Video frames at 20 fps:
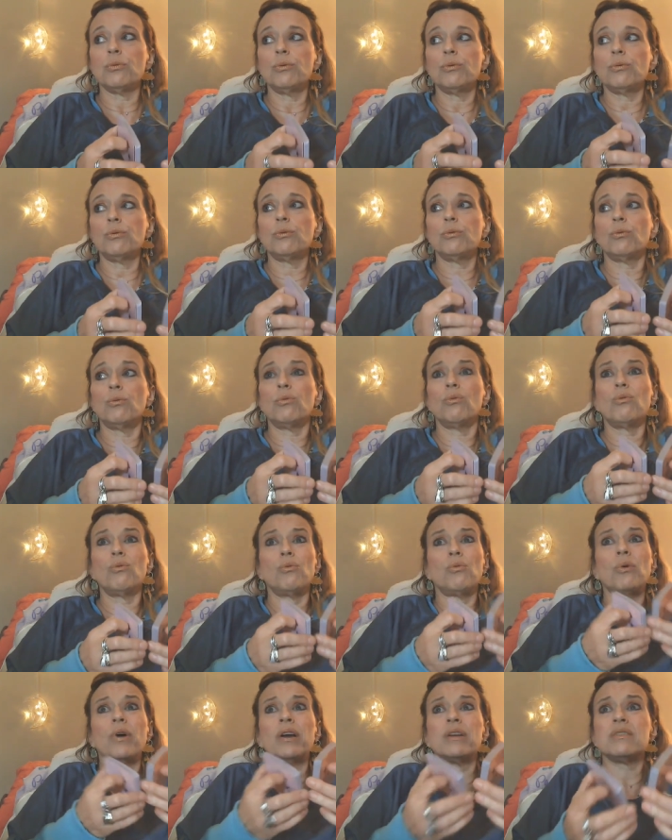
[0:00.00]

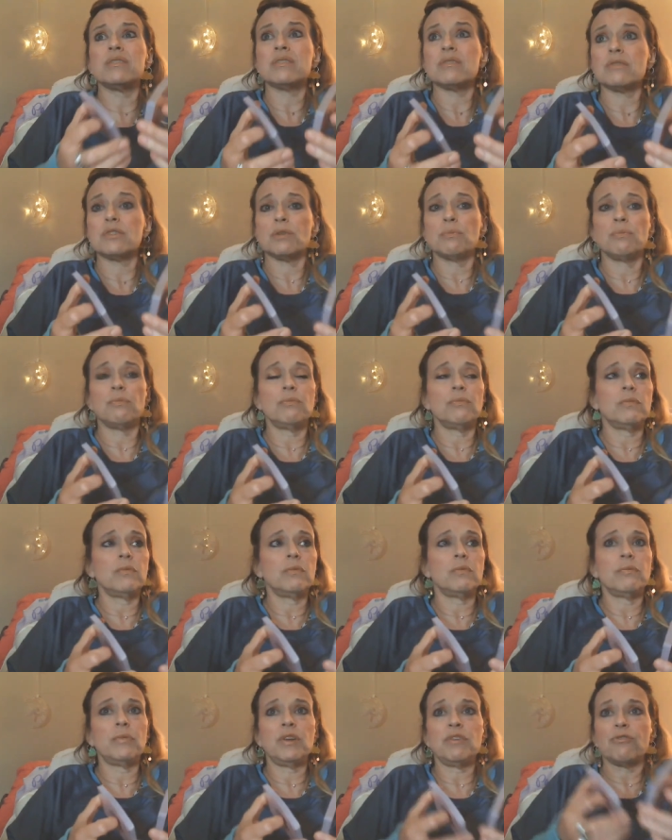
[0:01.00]
want to be
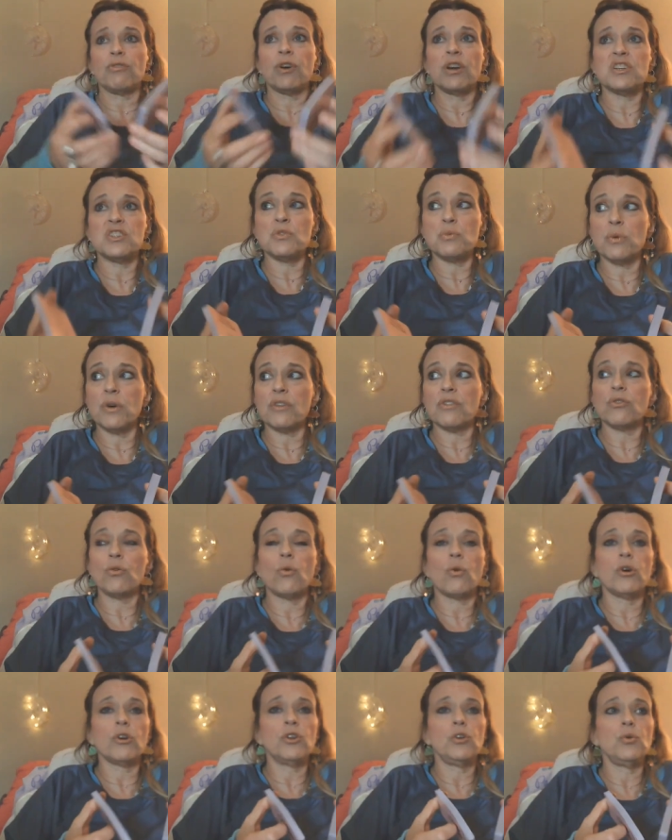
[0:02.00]
friends with or you
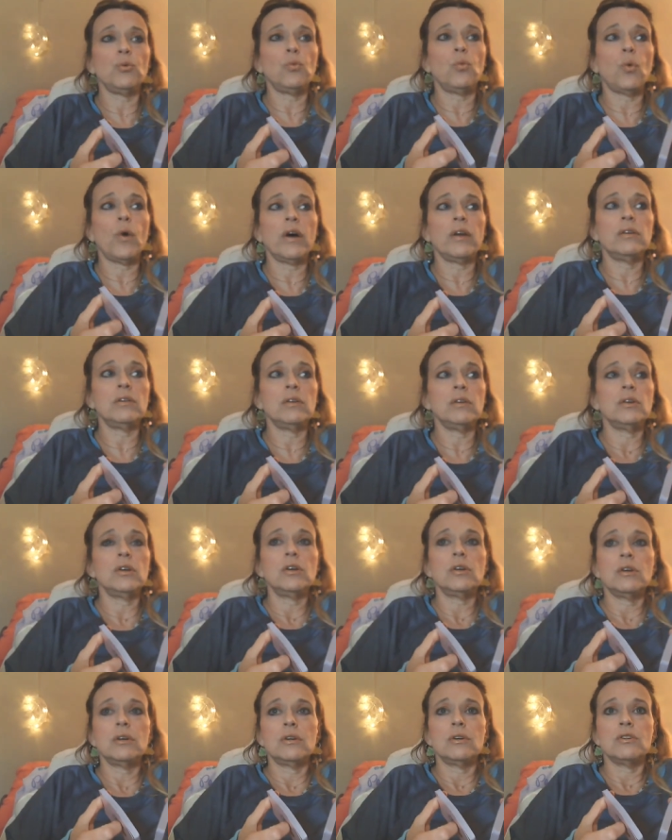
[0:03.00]
want
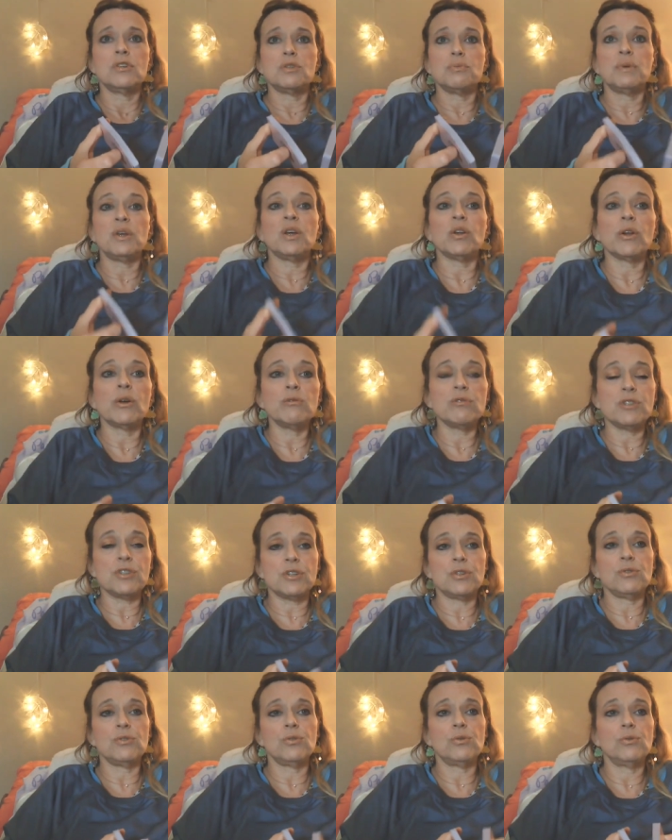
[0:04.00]
to be close to
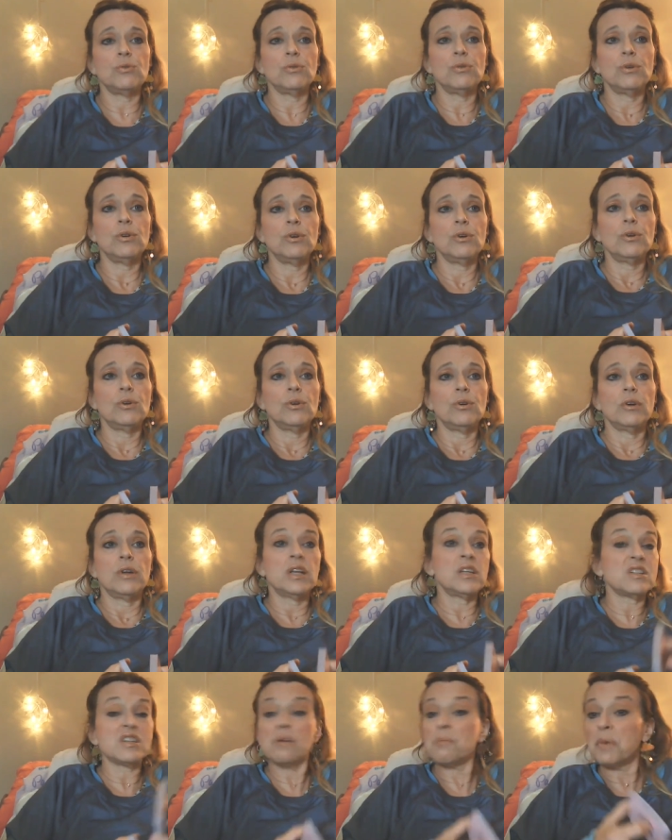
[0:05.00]
in some
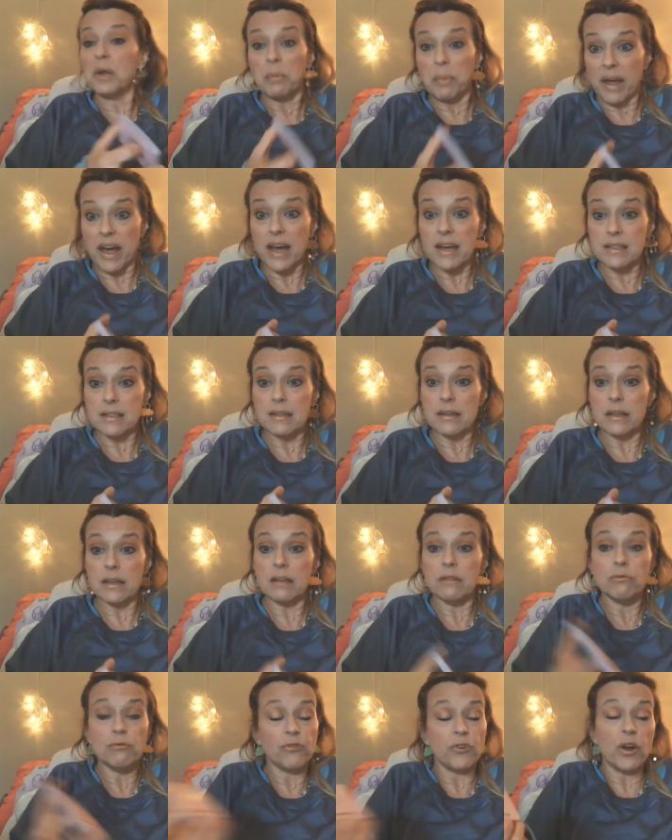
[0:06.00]
capacity,
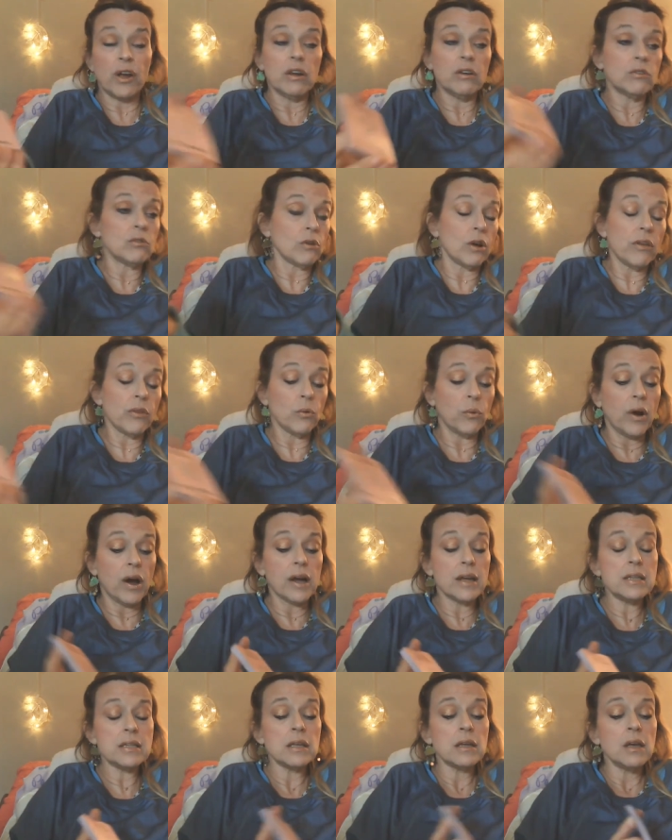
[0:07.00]
friend or otherwise,
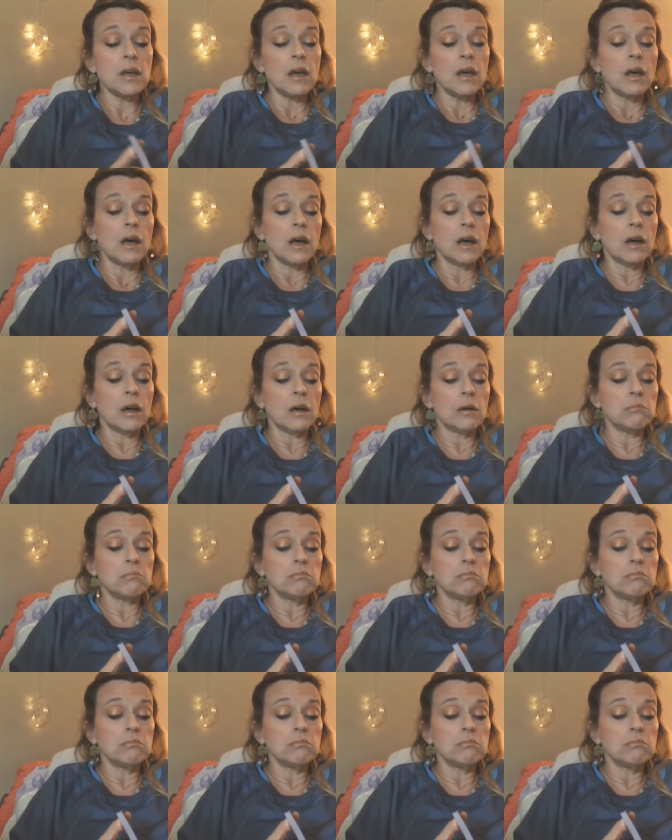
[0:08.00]
um,